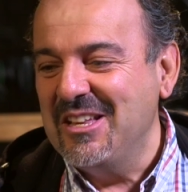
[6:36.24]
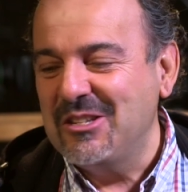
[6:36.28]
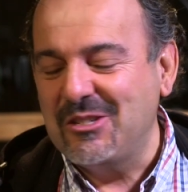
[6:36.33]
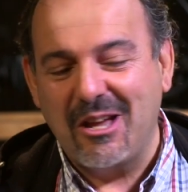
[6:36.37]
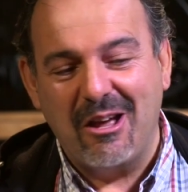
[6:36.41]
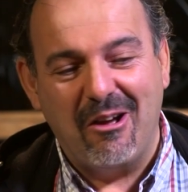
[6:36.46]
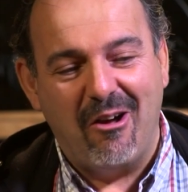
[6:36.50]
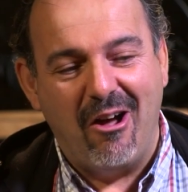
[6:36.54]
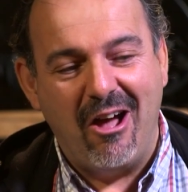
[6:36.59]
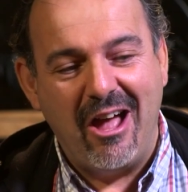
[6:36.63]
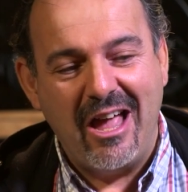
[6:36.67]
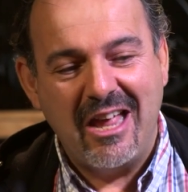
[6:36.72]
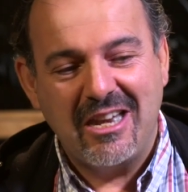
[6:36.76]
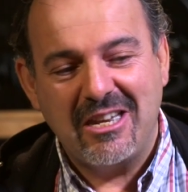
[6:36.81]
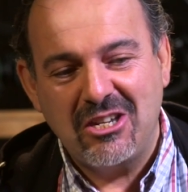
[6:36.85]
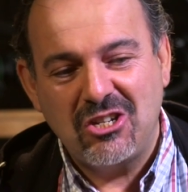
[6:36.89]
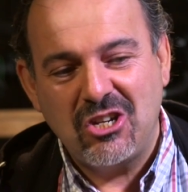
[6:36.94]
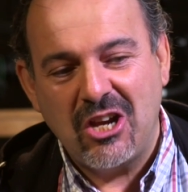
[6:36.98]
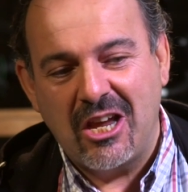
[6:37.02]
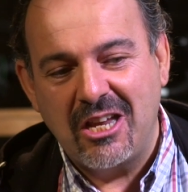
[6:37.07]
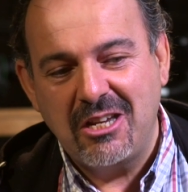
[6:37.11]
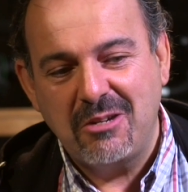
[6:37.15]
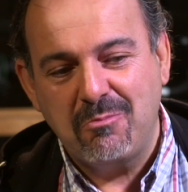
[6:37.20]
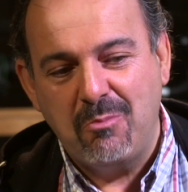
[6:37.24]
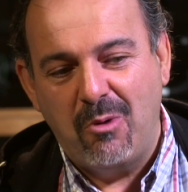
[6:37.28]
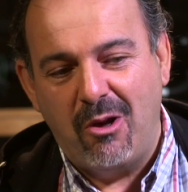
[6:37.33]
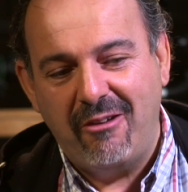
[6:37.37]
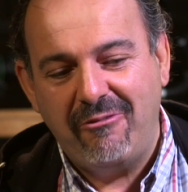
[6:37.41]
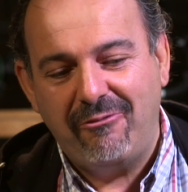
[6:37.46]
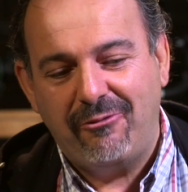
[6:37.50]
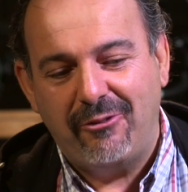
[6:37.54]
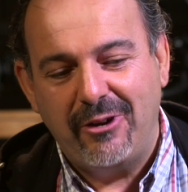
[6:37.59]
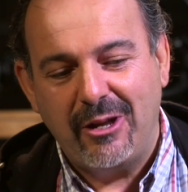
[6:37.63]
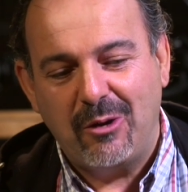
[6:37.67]
So I had to change
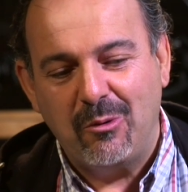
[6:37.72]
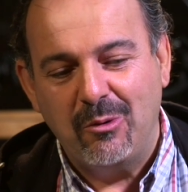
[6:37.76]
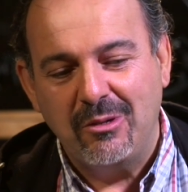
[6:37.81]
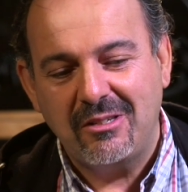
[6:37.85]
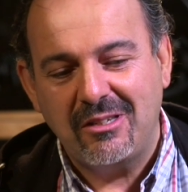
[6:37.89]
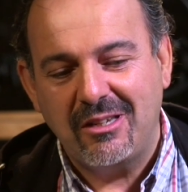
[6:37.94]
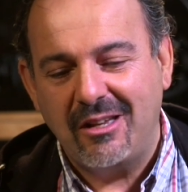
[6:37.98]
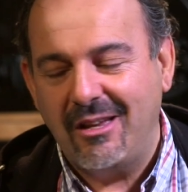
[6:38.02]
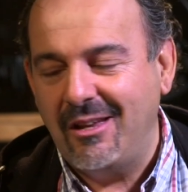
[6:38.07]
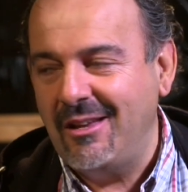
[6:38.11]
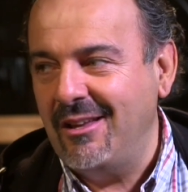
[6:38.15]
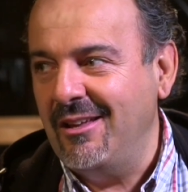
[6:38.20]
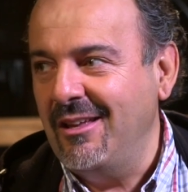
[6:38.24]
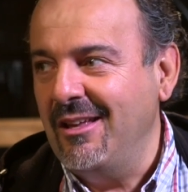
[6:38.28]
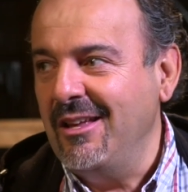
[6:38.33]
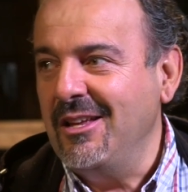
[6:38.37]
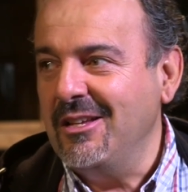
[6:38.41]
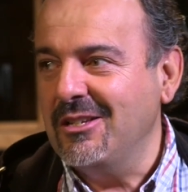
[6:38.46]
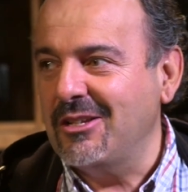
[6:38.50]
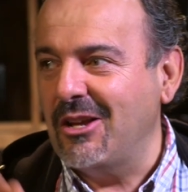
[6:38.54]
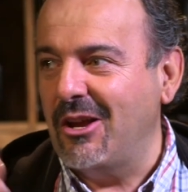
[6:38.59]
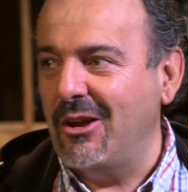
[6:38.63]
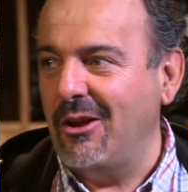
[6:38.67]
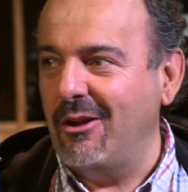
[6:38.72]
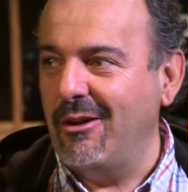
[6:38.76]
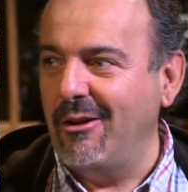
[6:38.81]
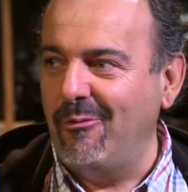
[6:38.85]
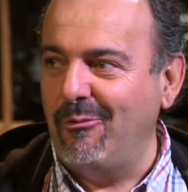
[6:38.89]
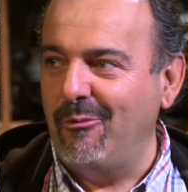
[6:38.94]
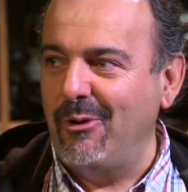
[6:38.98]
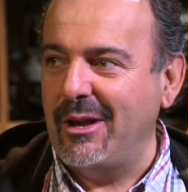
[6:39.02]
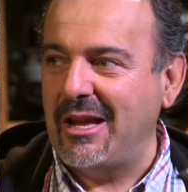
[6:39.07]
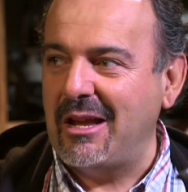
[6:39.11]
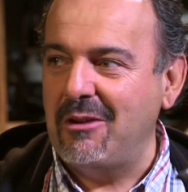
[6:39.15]
my frequency so
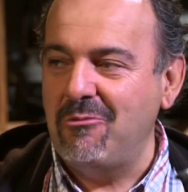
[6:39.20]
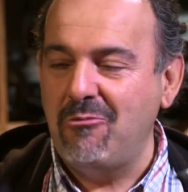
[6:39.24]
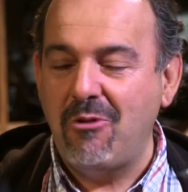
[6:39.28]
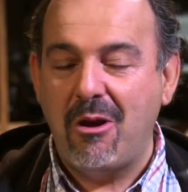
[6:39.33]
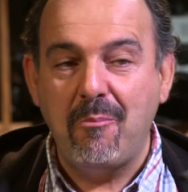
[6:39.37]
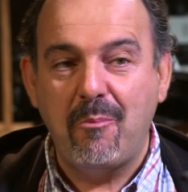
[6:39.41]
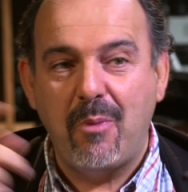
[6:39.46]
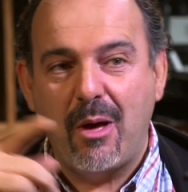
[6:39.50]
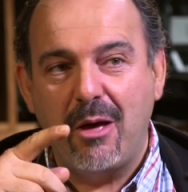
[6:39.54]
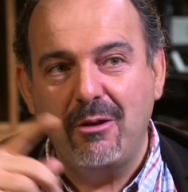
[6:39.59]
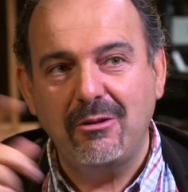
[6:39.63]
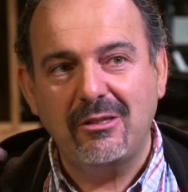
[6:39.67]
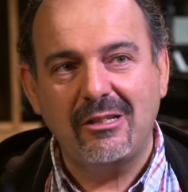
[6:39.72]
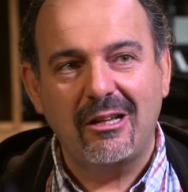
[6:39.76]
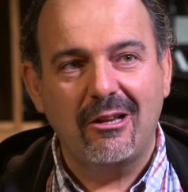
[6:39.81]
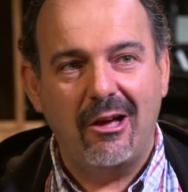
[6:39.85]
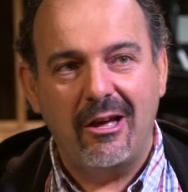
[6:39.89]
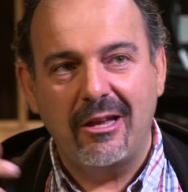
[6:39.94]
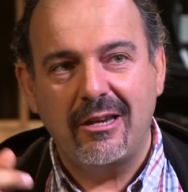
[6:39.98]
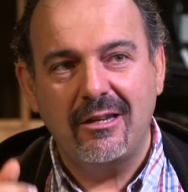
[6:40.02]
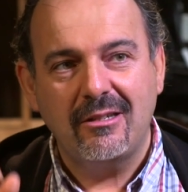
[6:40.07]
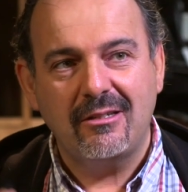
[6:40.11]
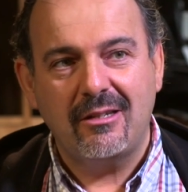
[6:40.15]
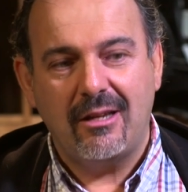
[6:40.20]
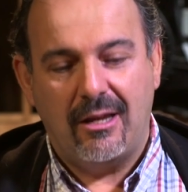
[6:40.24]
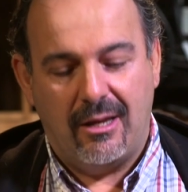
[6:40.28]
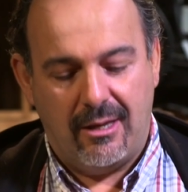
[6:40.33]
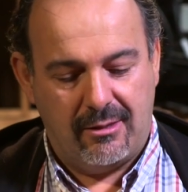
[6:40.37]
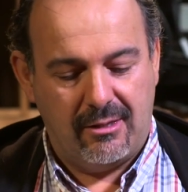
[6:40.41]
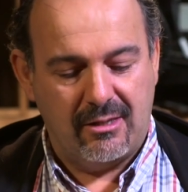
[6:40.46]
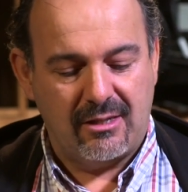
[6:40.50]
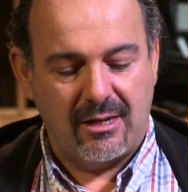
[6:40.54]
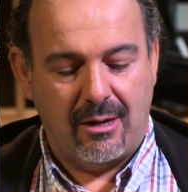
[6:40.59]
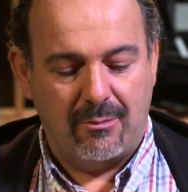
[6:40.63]
we can run both sliders
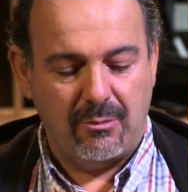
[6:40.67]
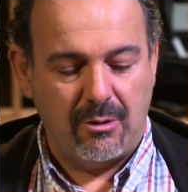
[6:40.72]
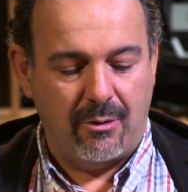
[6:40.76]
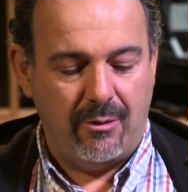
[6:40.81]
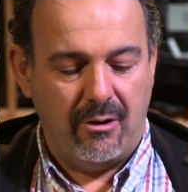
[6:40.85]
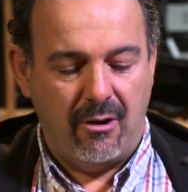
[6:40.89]
at the same time.